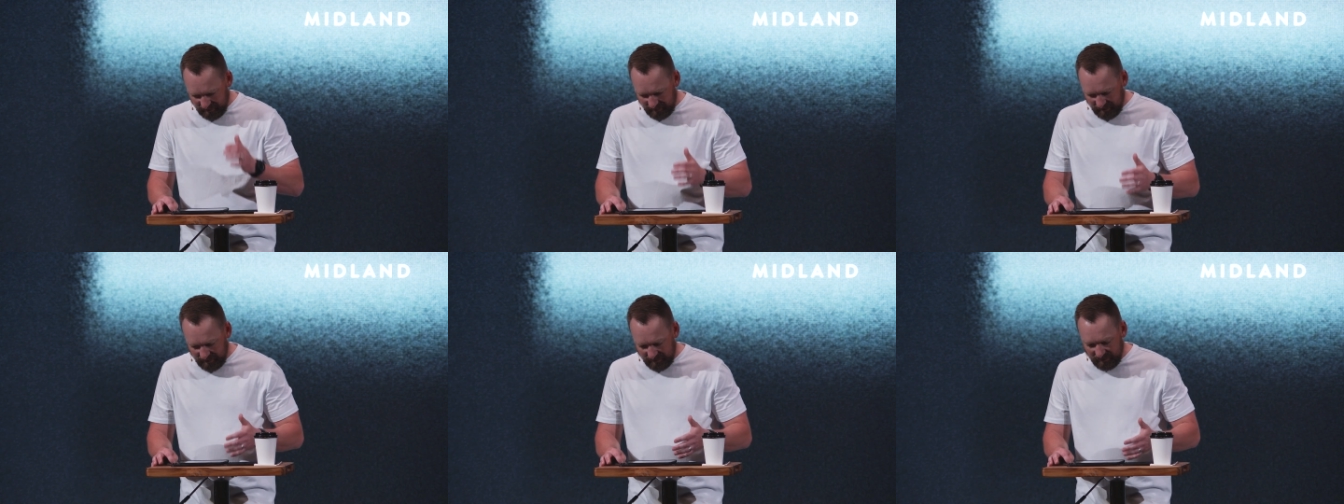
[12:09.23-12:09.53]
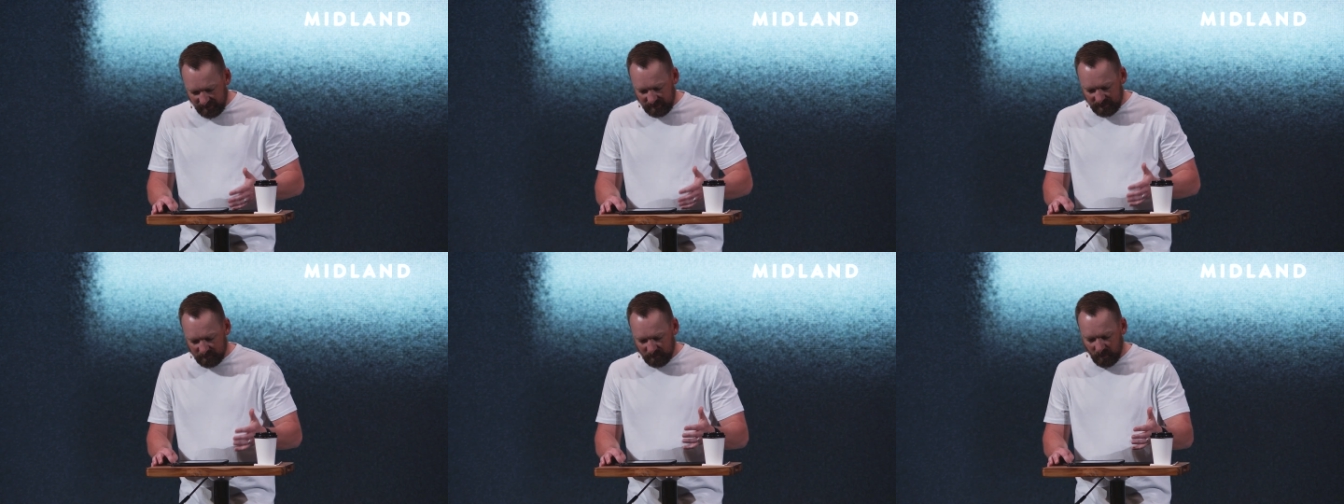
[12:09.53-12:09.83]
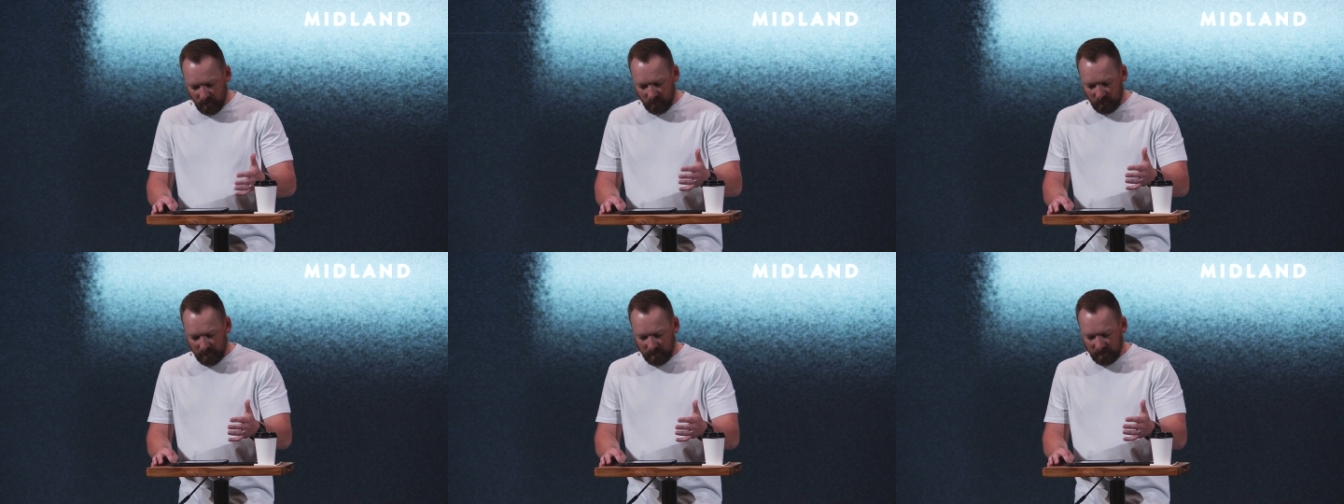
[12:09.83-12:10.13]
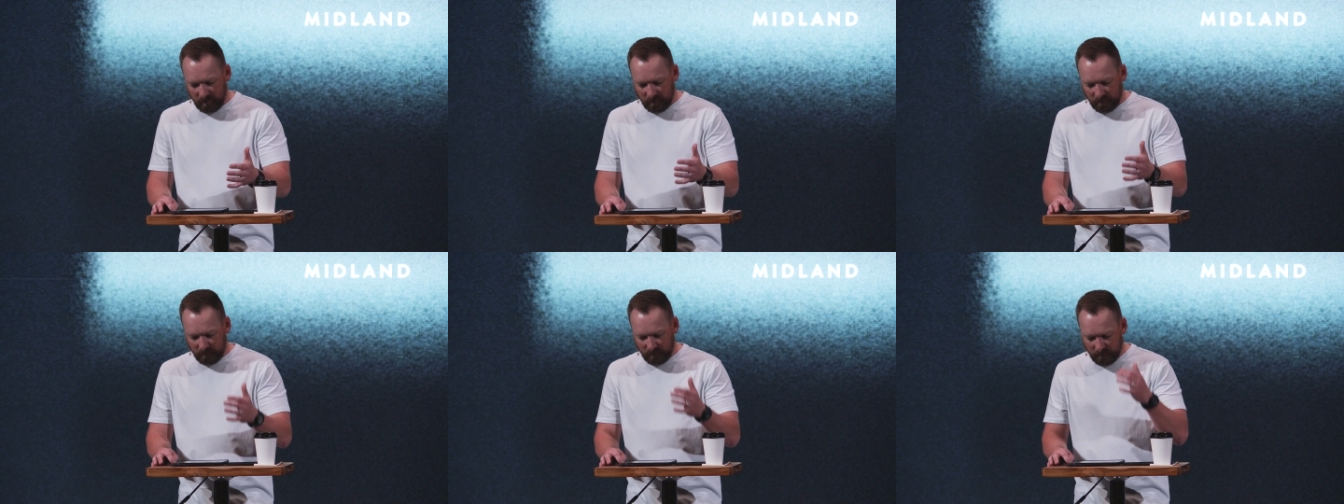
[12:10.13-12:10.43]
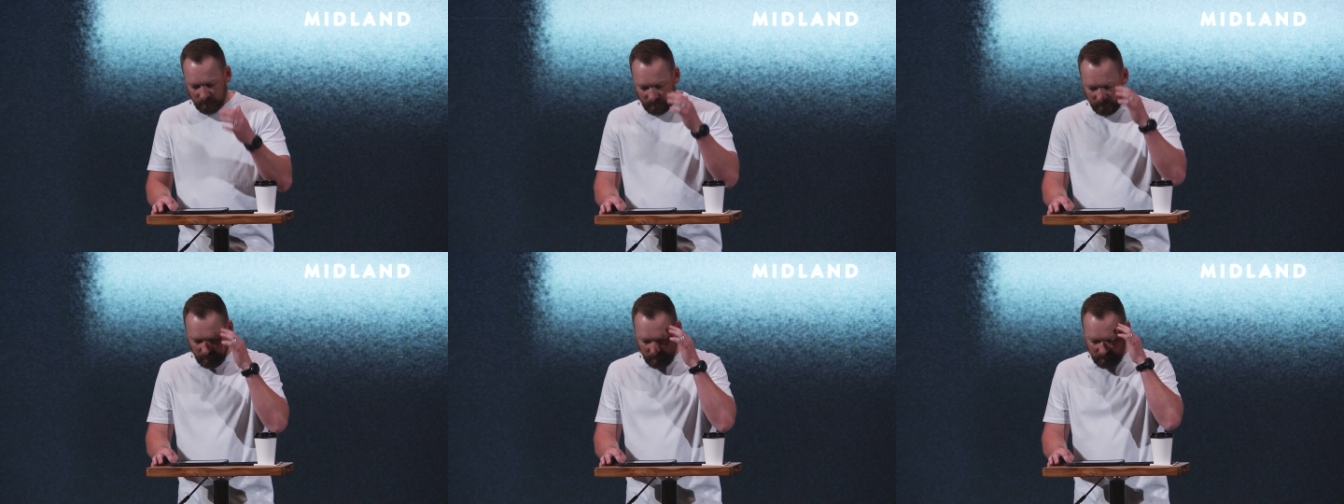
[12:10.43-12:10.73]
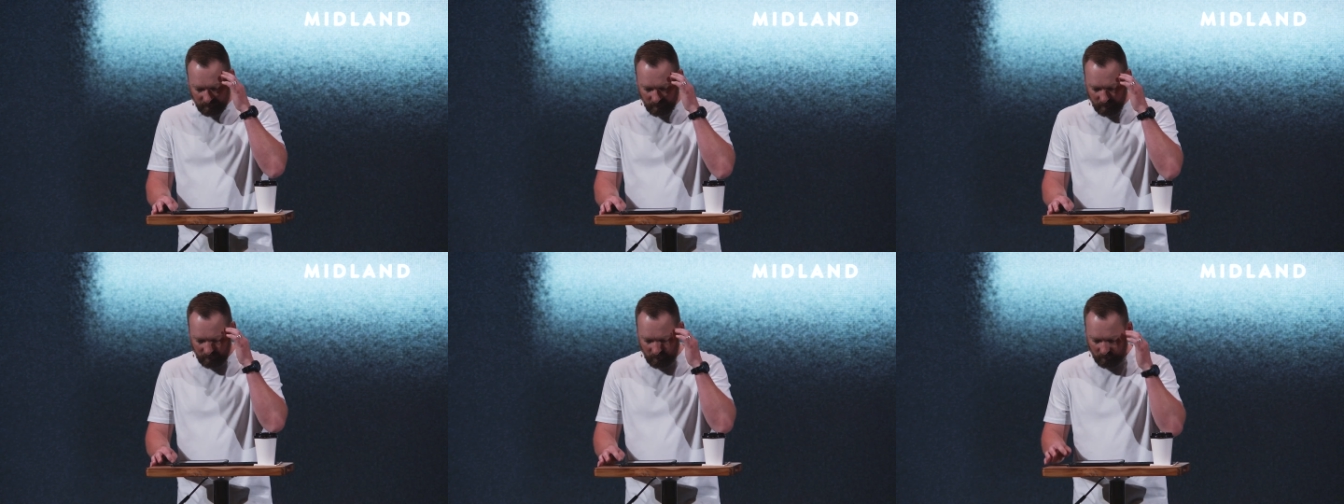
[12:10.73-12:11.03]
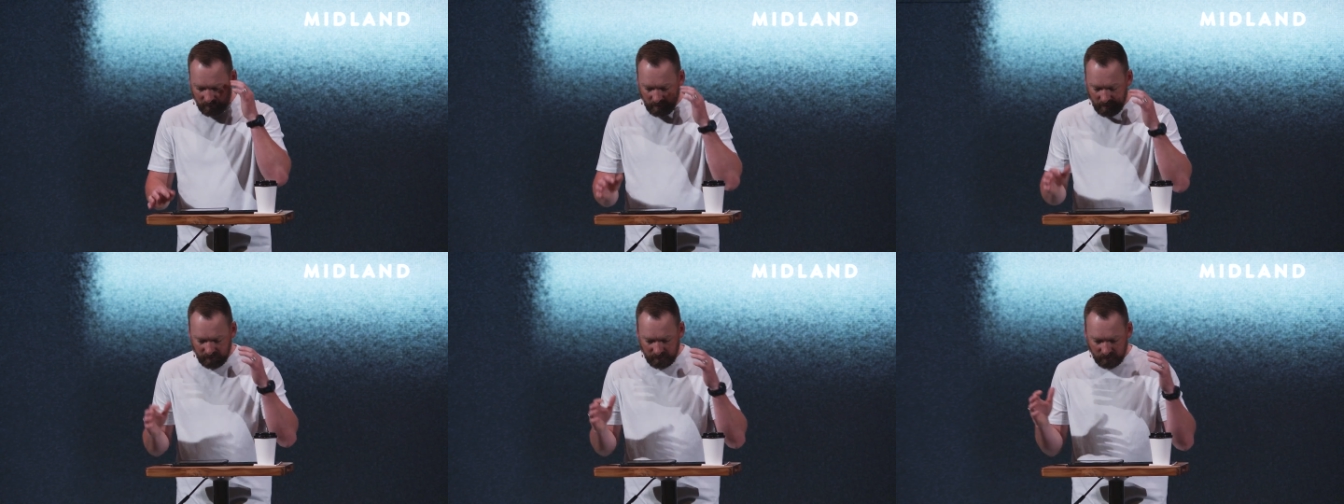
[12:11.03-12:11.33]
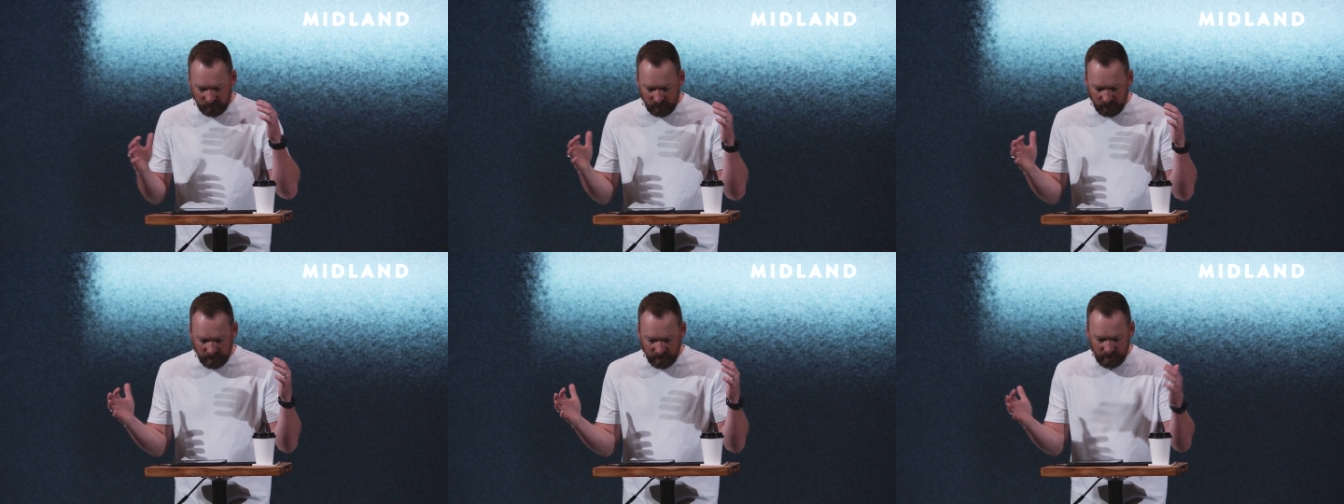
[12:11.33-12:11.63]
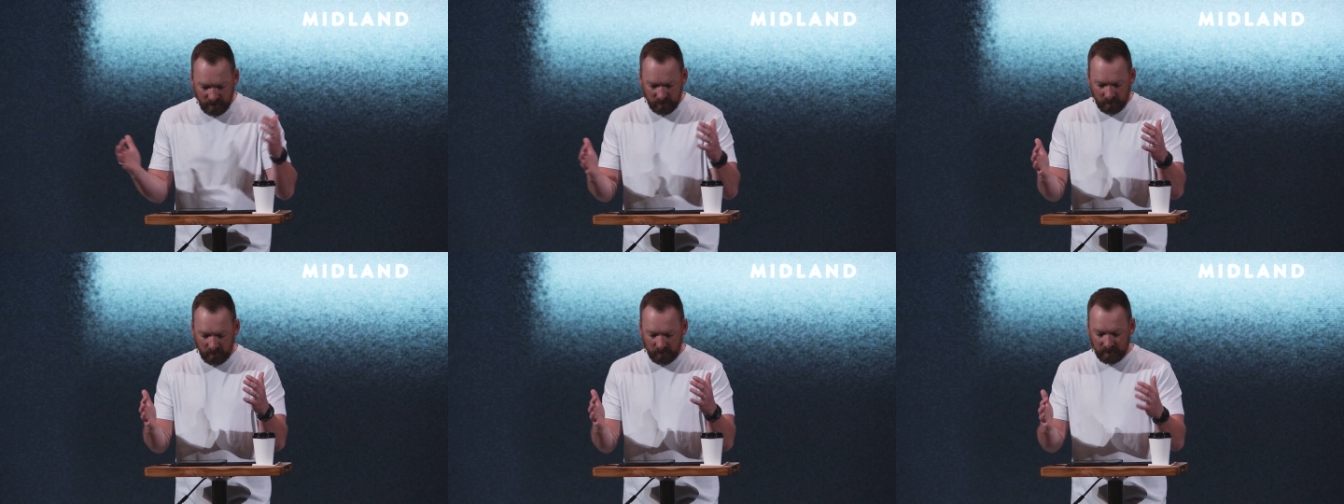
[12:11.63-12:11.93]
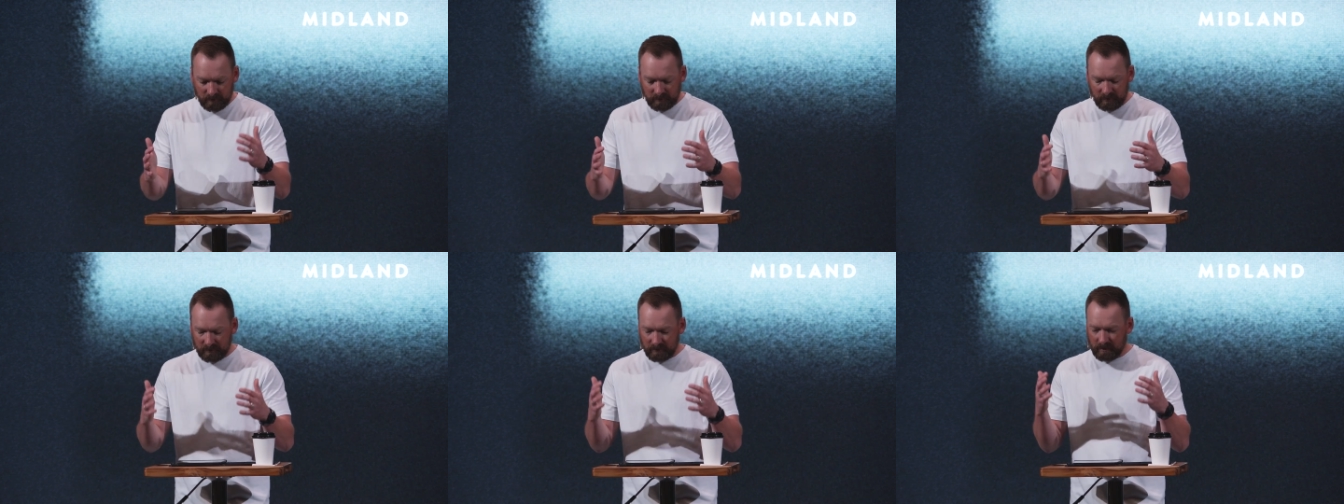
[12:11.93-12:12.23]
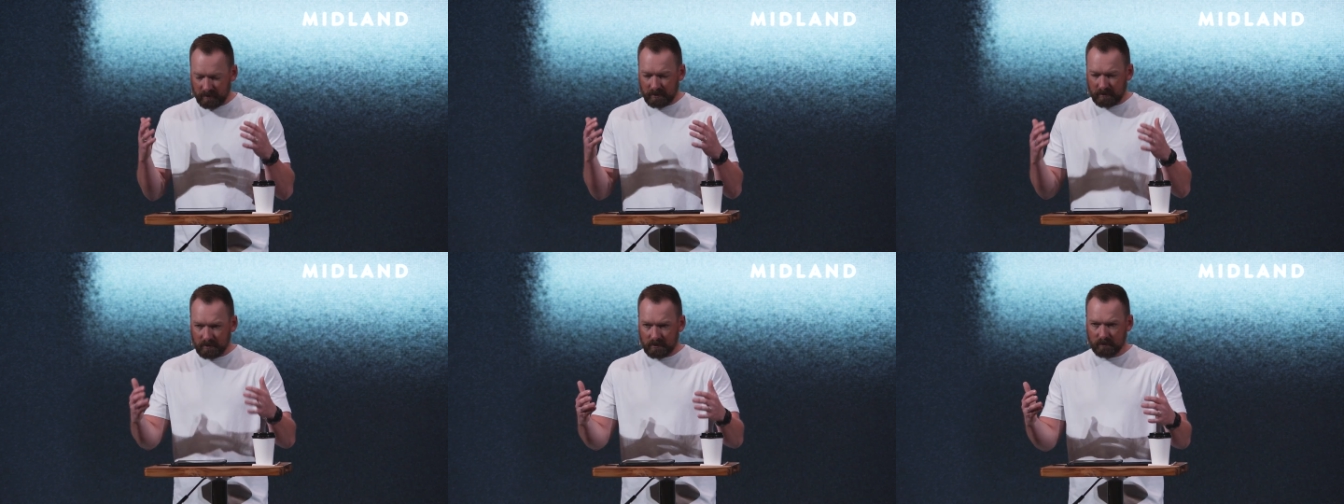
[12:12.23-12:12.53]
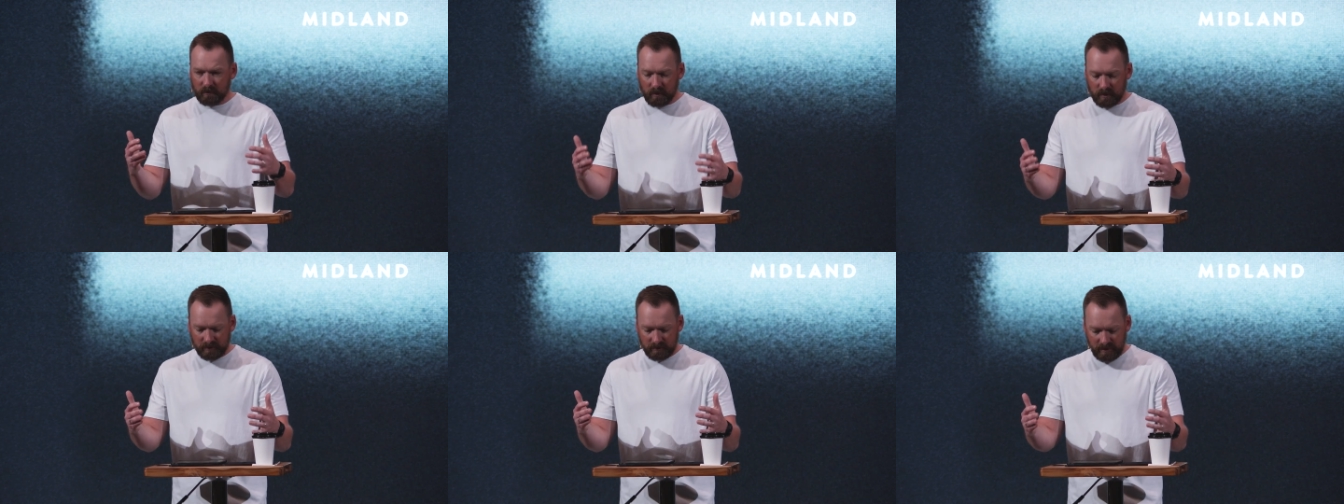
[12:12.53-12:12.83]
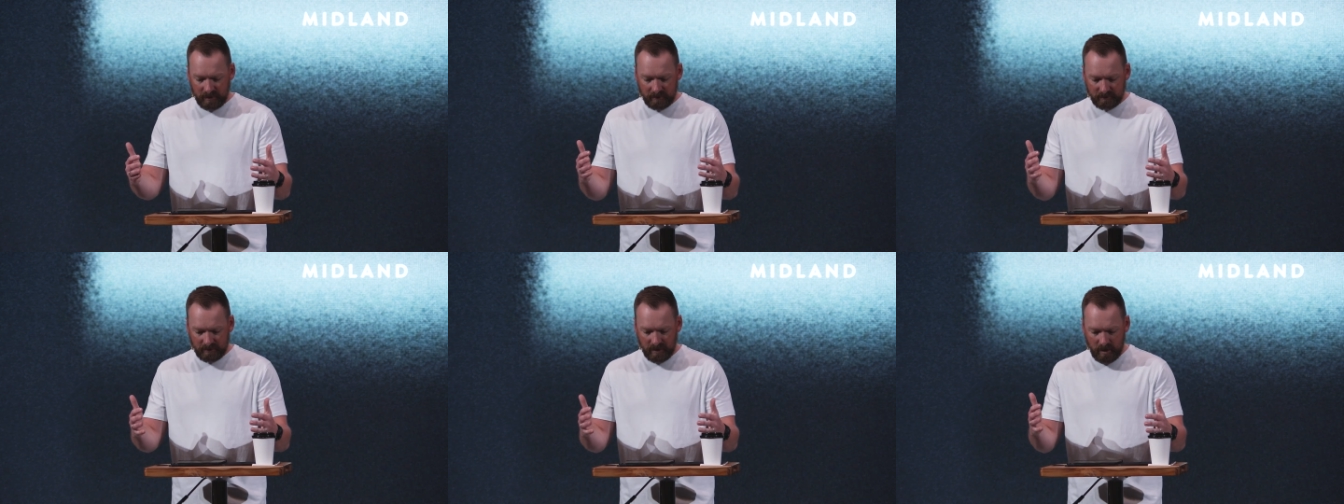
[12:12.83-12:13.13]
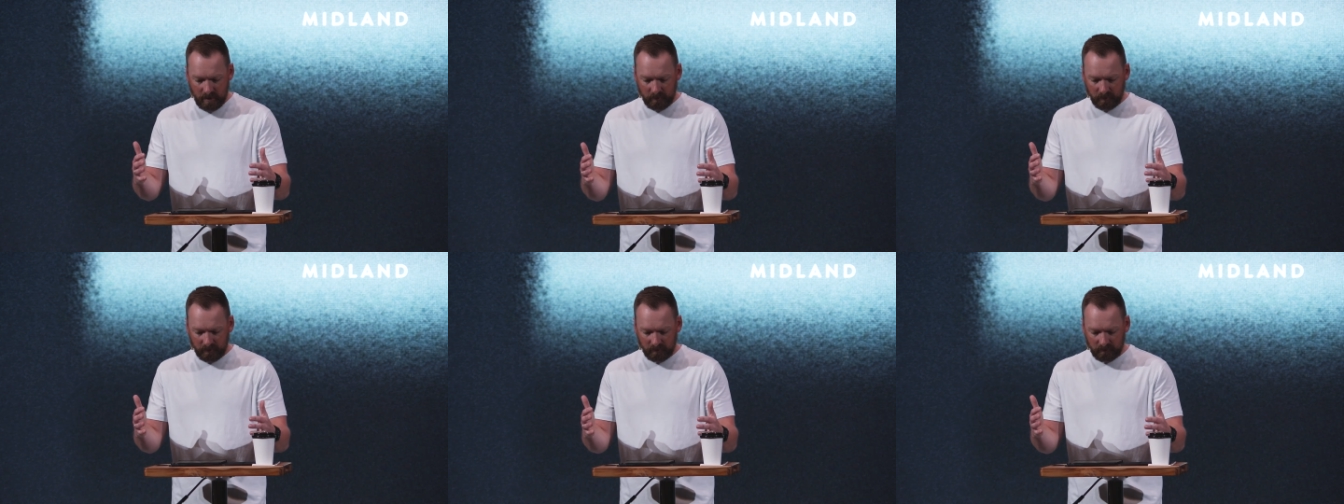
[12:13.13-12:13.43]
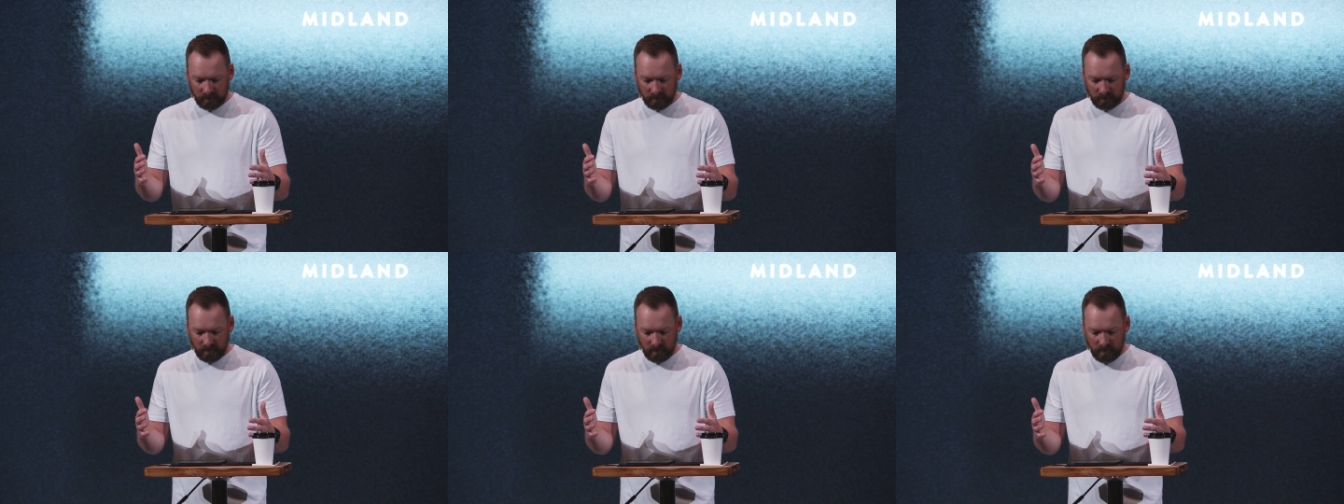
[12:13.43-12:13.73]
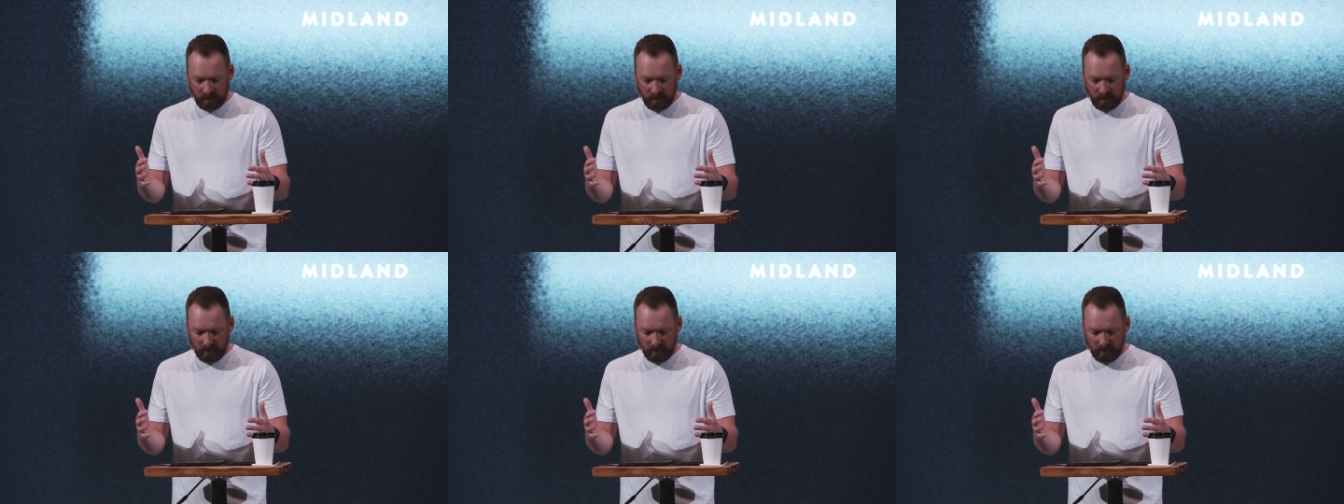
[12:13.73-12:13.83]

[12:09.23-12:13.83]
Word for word: In this moment, he's like, okay, I need you to get all these things. And this is where a test happens.